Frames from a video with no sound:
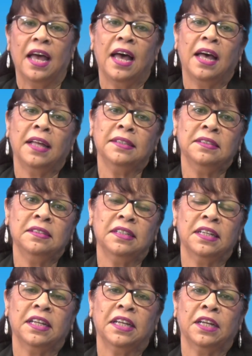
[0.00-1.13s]
And
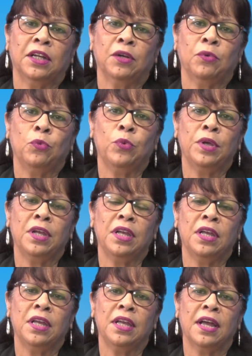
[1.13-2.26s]
we
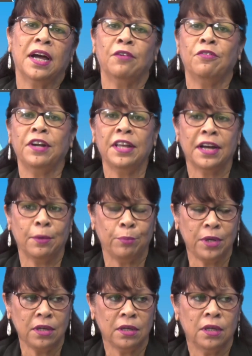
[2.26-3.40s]
are very
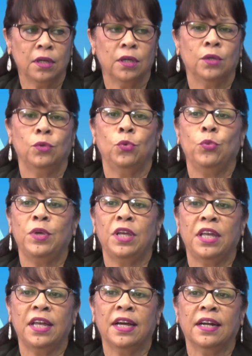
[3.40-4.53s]
happy to be
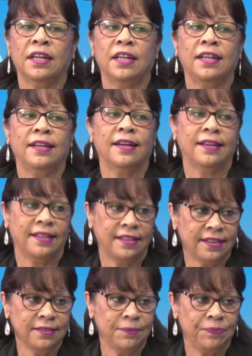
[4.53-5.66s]
here in Grenada.